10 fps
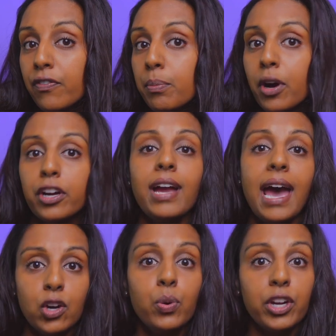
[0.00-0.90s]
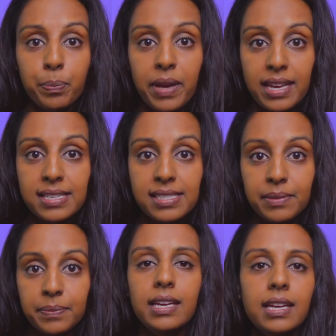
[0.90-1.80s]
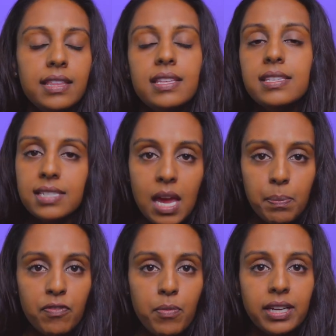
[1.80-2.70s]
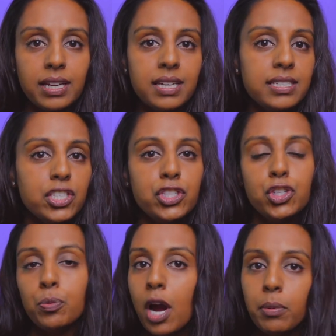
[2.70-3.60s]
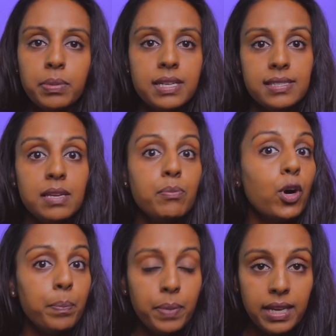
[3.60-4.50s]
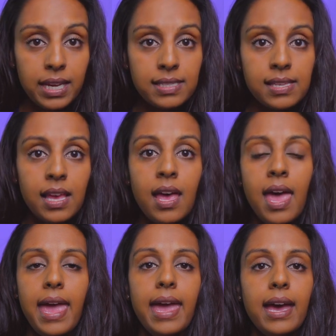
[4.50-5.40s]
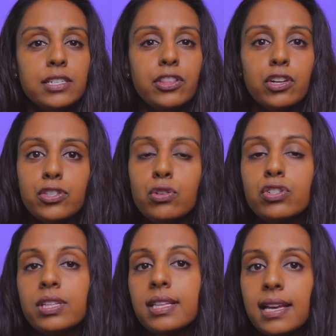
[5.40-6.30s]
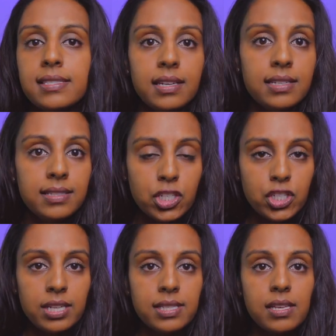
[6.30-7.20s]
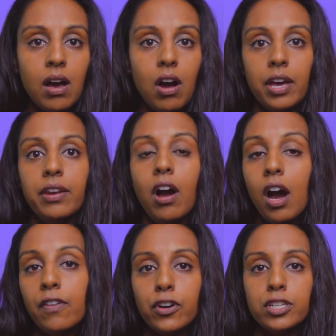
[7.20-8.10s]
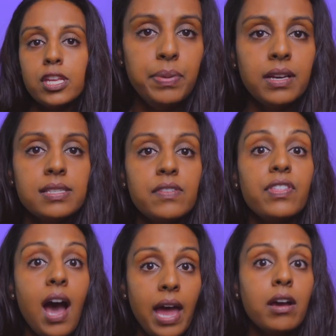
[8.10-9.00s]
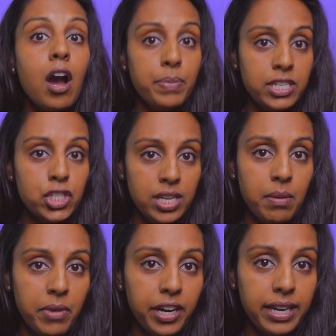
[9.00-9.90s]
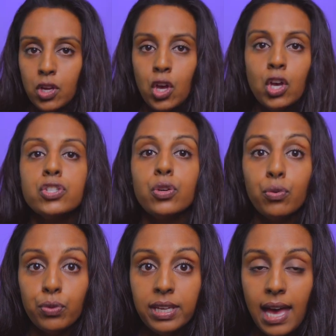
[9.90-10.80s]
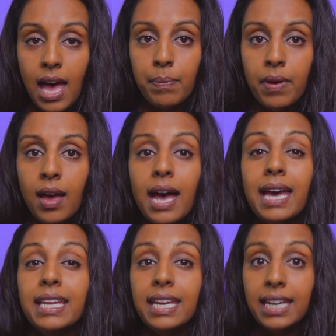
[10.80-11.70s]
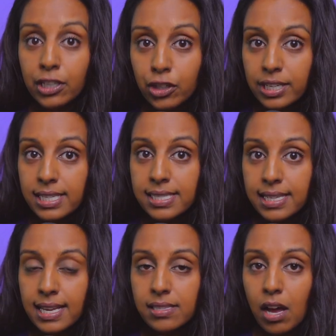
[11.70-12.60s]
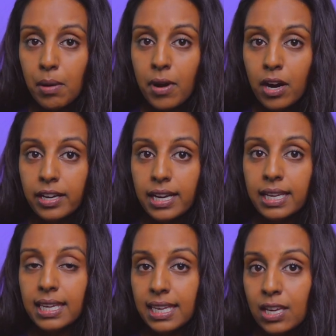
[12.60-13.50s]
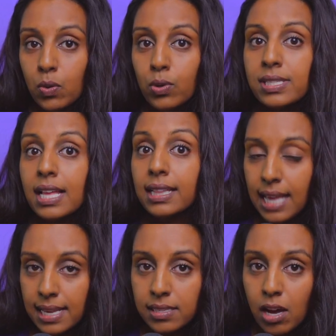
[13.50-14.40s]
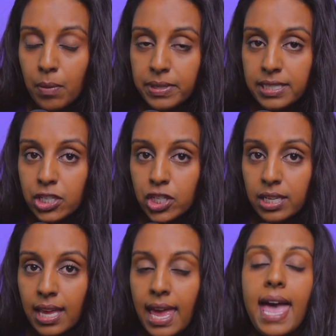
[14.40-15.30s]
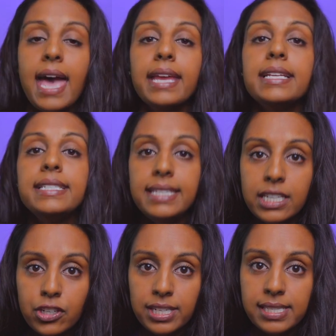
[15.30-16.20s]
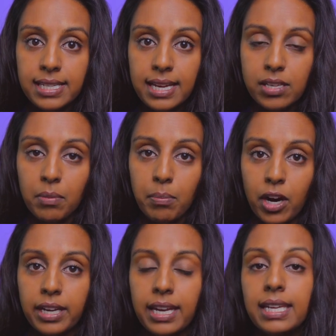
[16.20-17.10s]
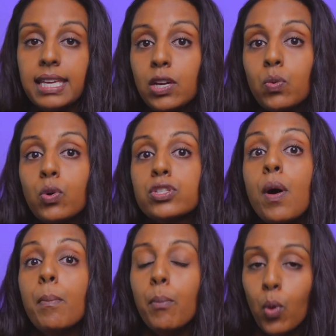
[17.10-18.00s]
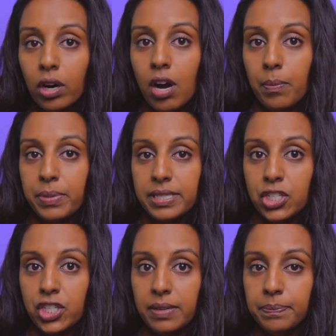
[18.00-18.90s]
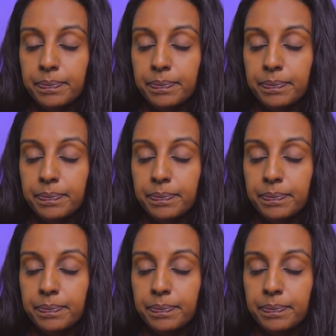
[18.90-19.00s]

the market at a quicker pace. In this type of market conditions, you'll probably see more biddings, and there's usually less conditions on offers because of the high competition in the market. So to recap, an increased days on market equals less competition, and a decreased days on market equals more competition.